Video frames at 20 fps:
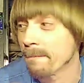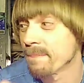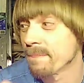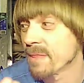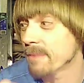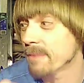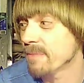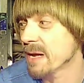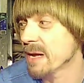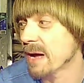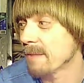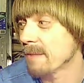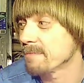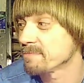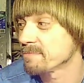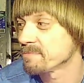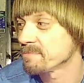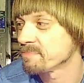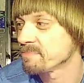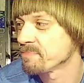Hit me up.
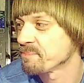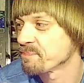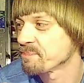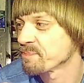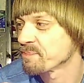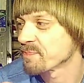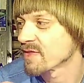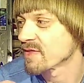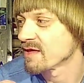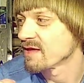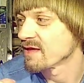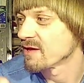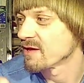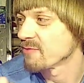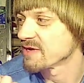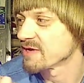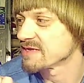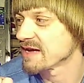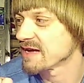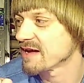It
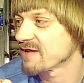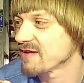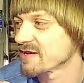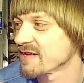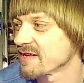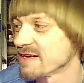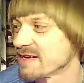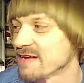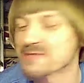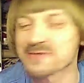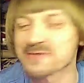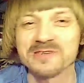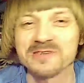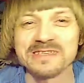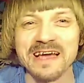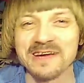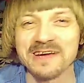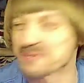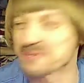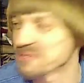went down again. Now it's
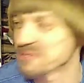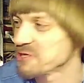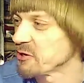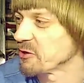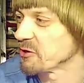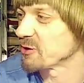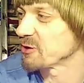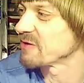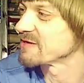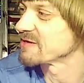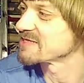going down too.